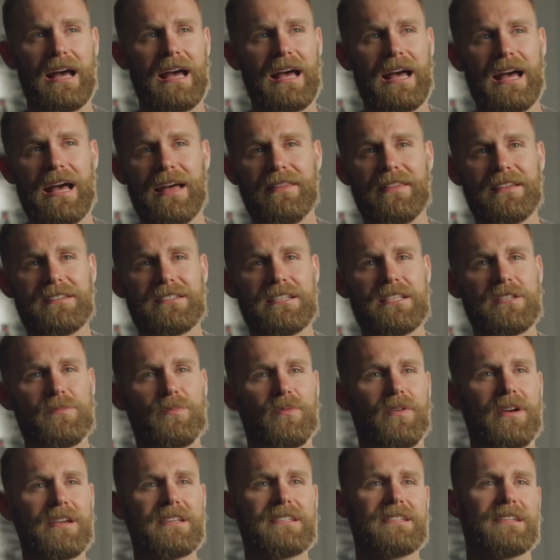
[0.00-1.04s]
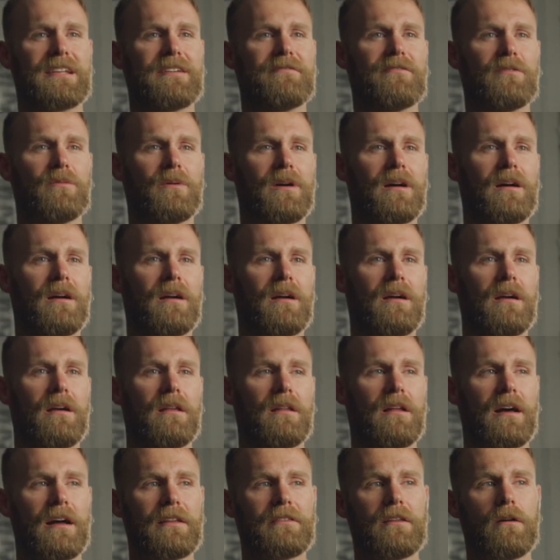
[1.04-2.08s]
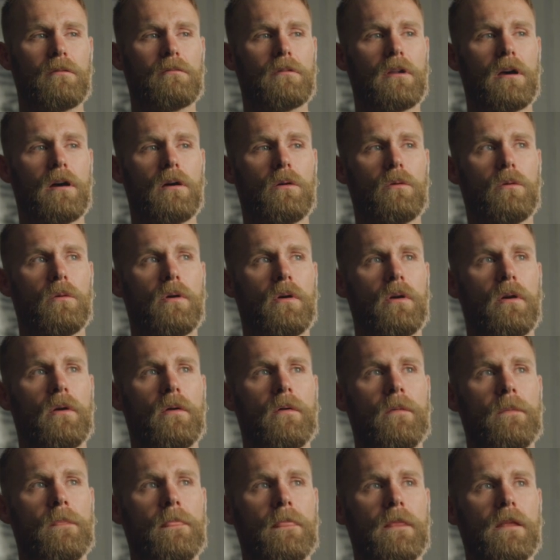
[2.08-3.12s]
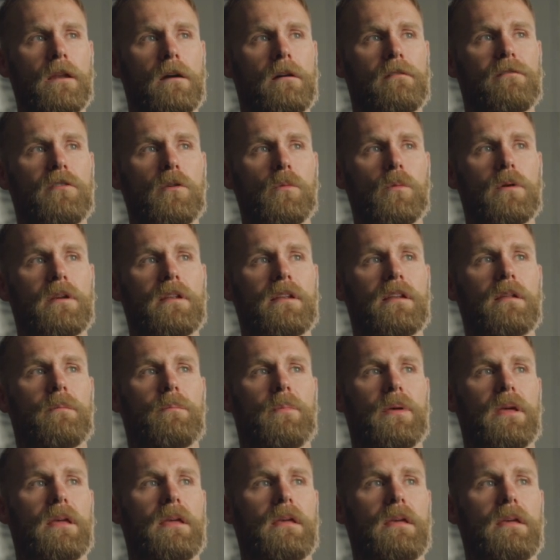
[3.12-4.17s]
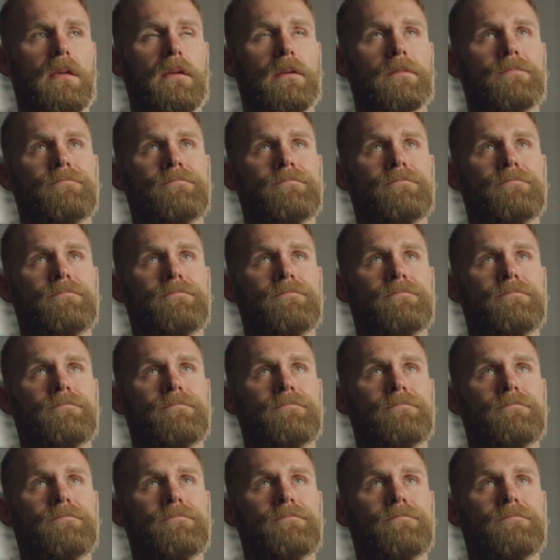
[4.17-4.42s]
And there's inspiration everywhere. I don't know, you know, if you wanted to be,